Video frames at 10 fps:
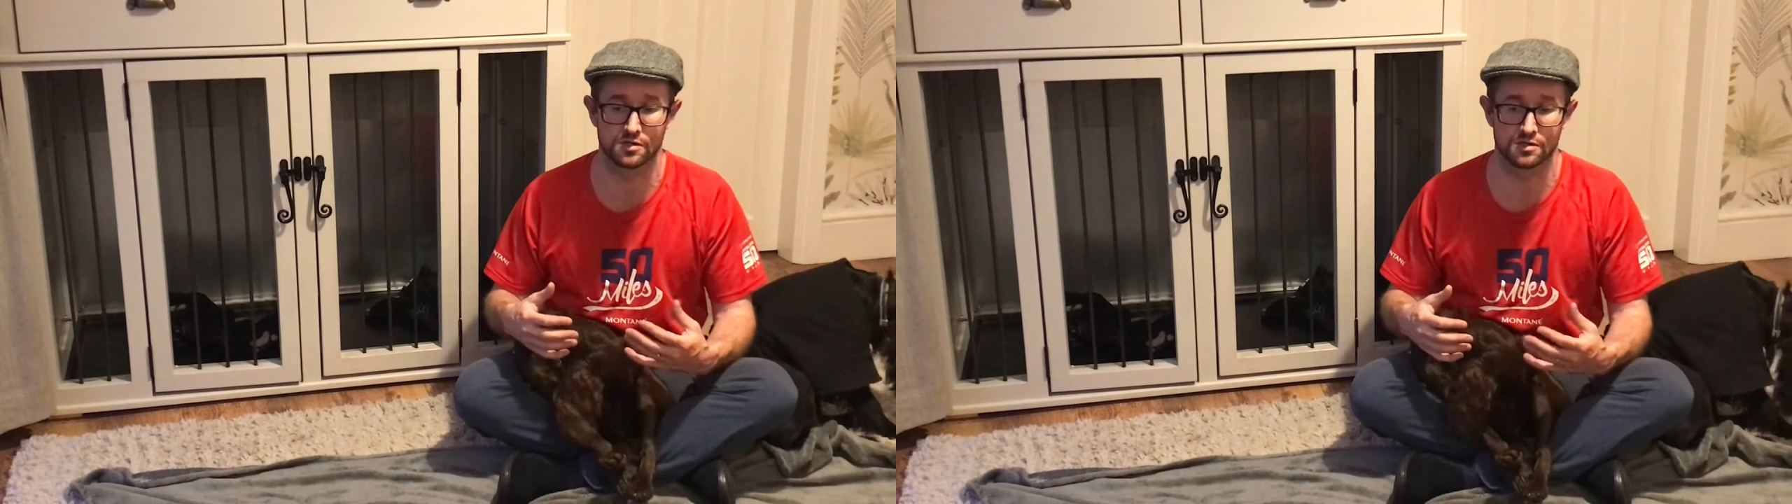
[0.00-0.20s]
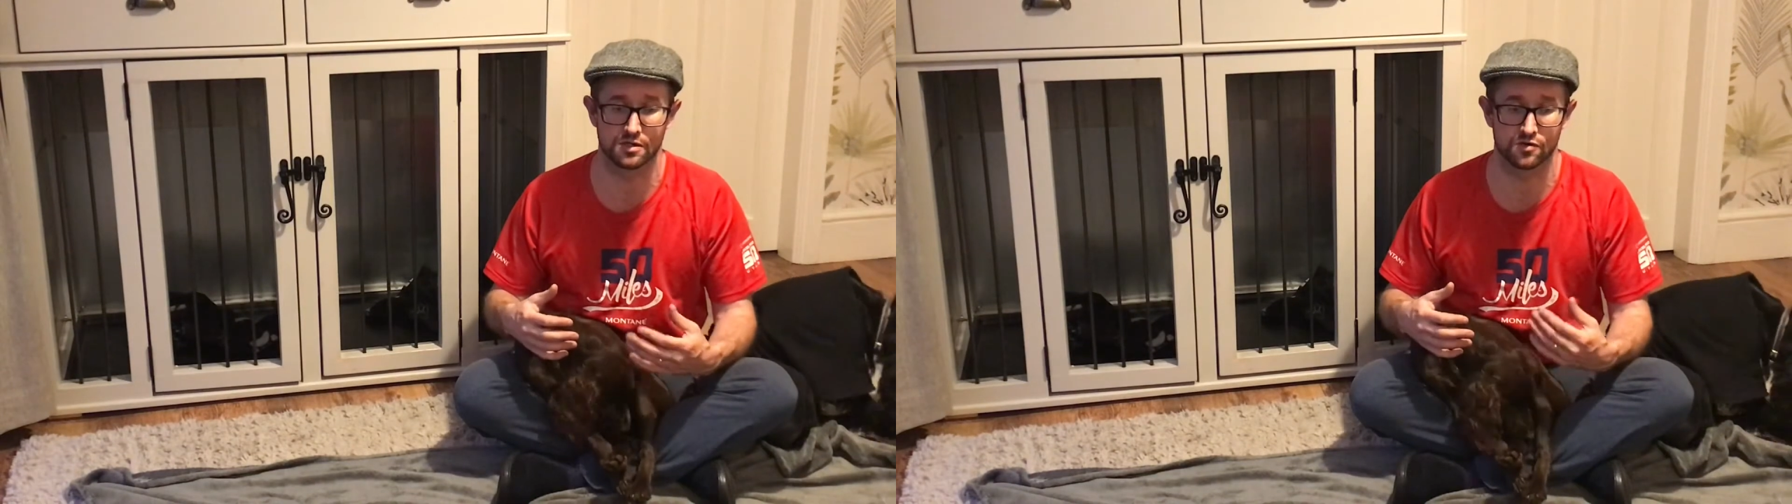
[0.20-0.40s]

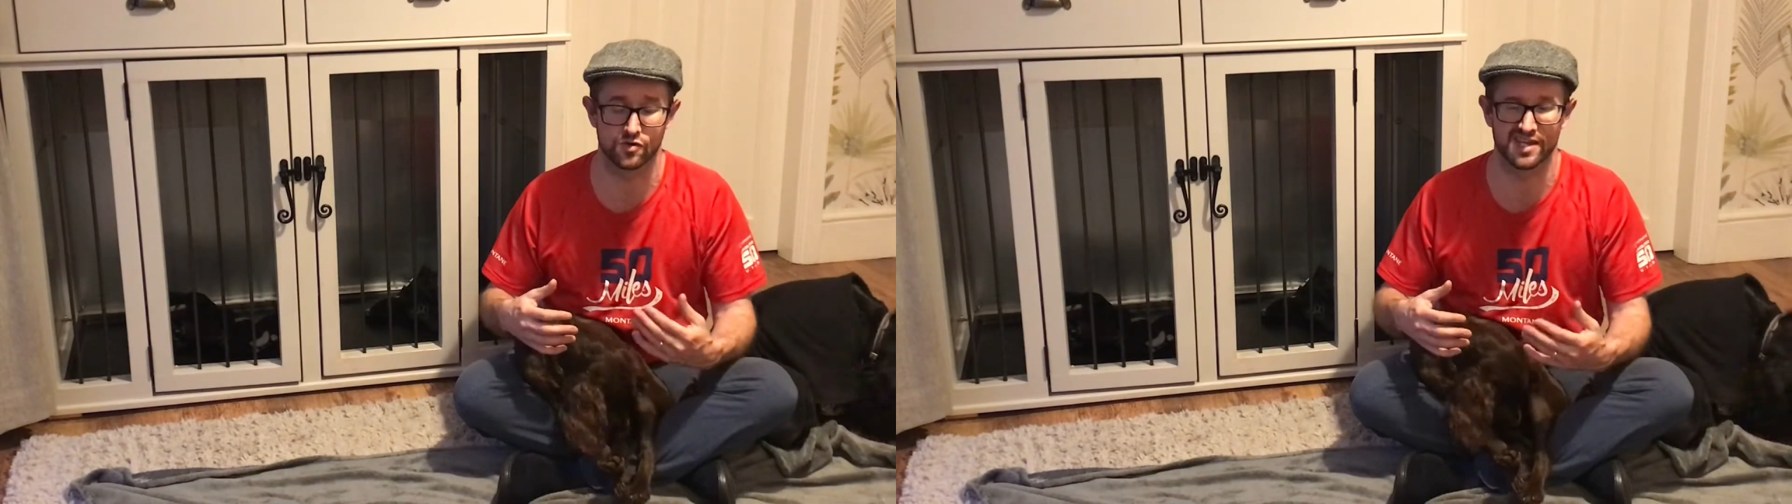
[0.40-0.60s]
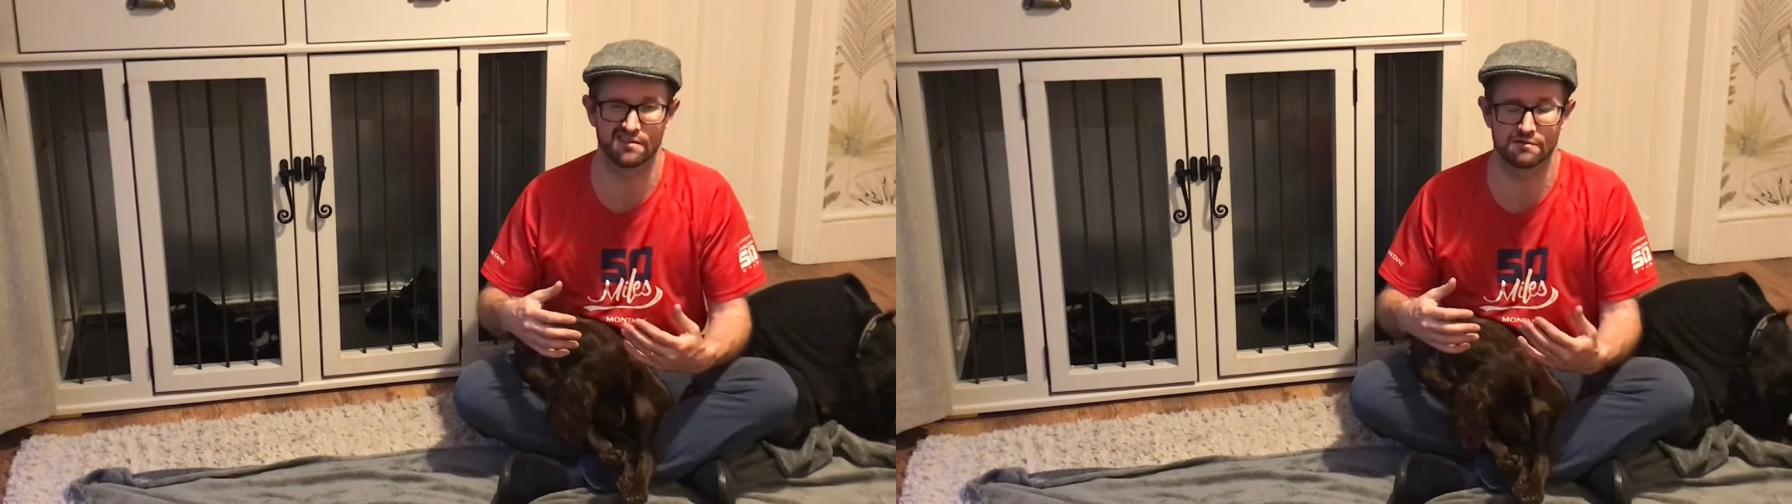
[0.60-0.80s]
or
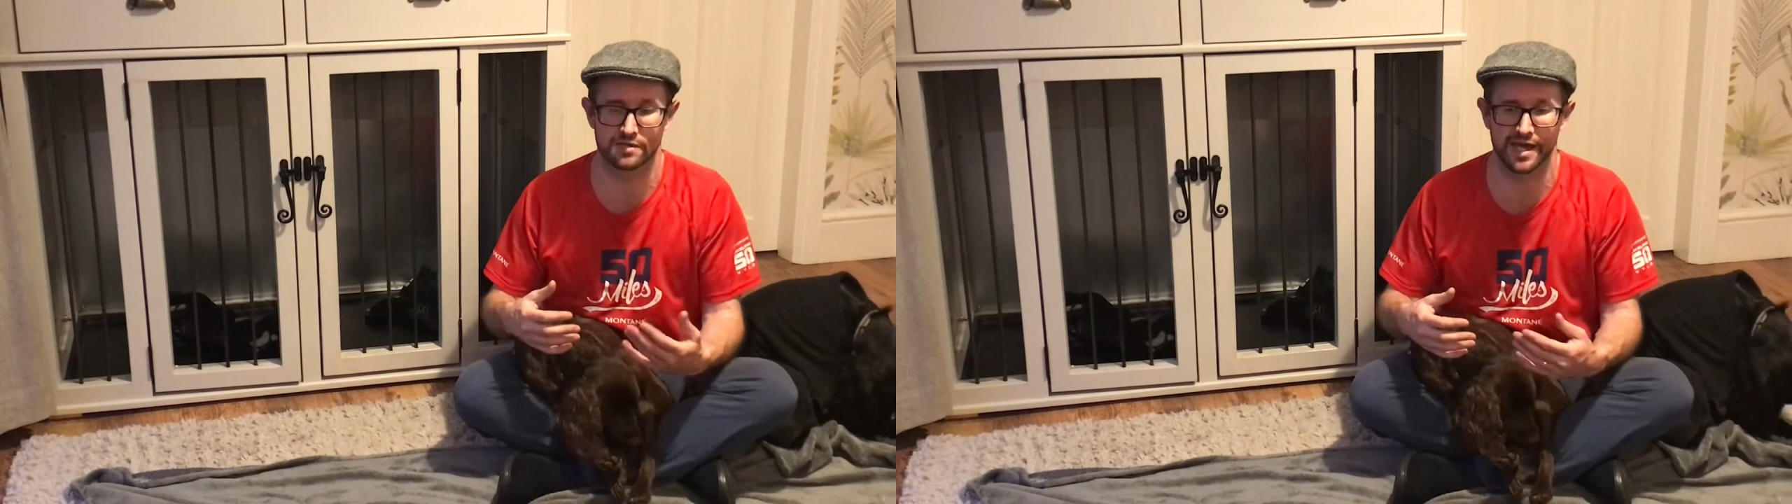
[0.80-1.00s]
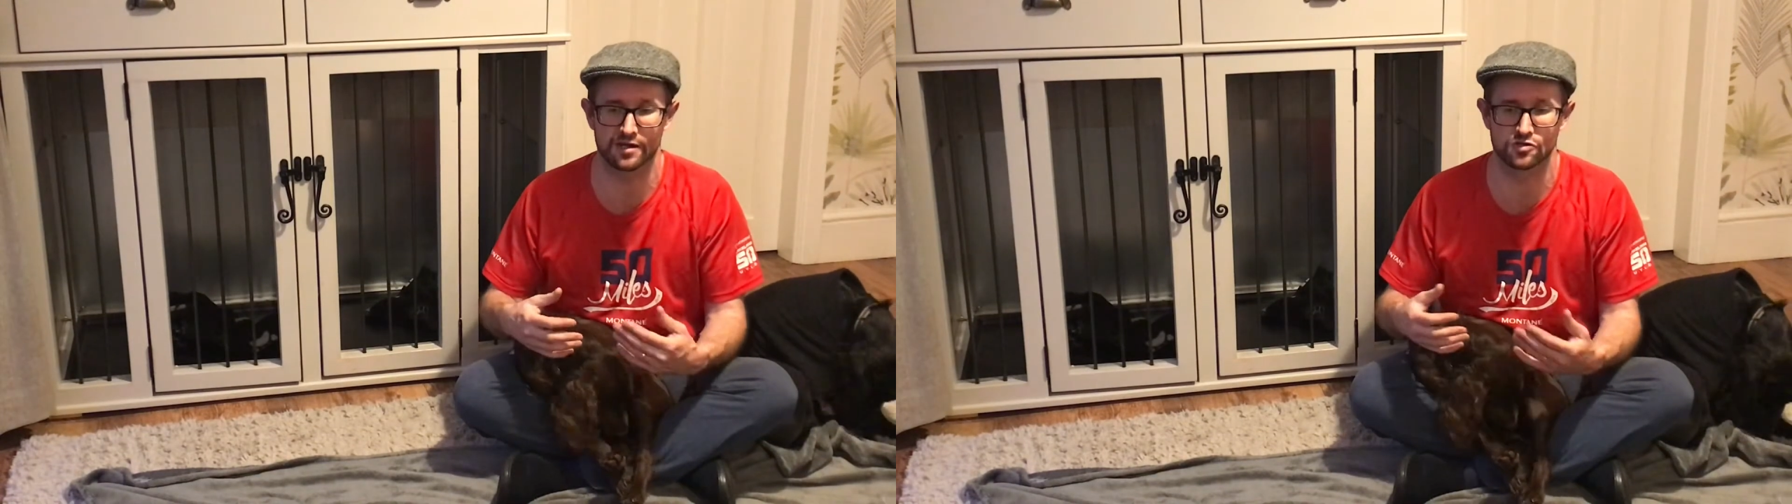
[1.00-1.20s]

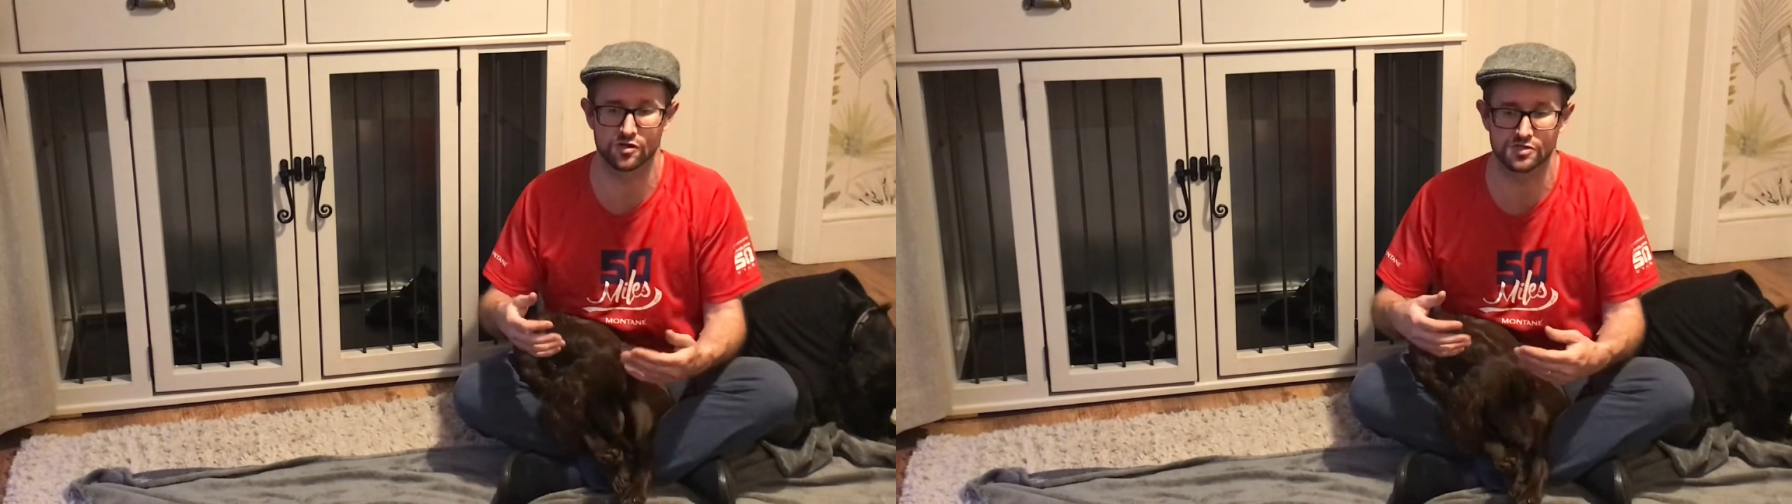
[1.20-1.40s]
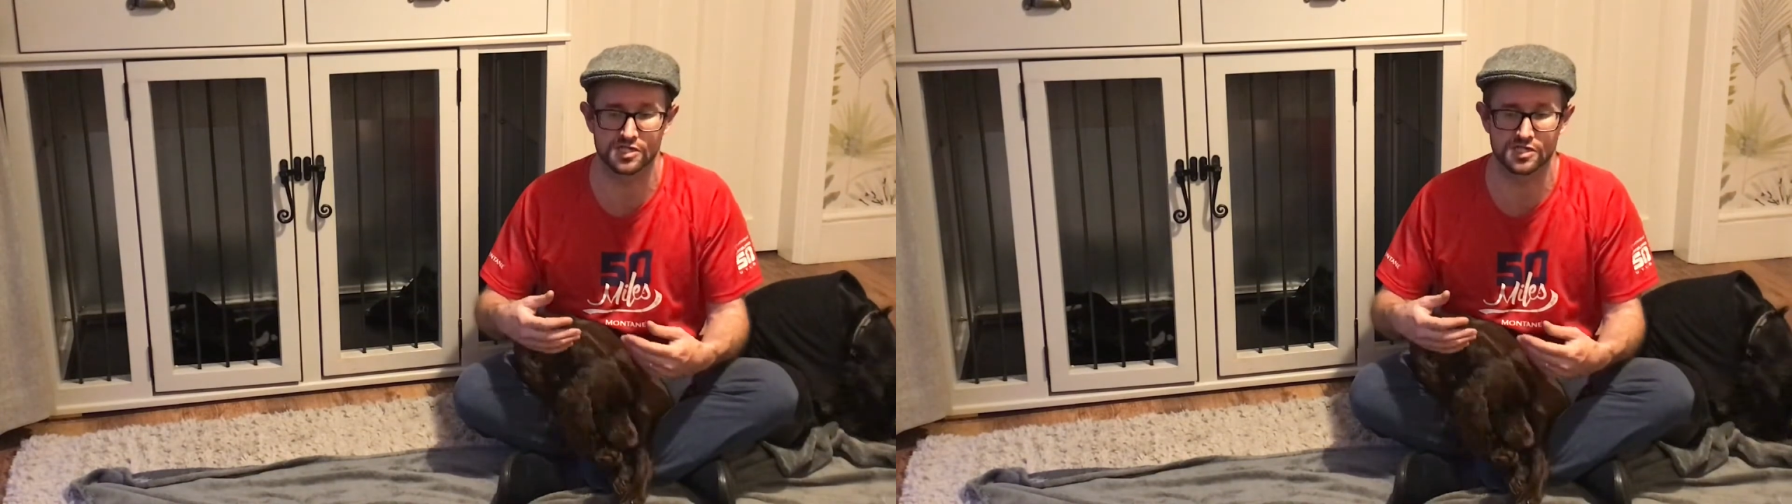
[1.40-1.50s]
getting a dog to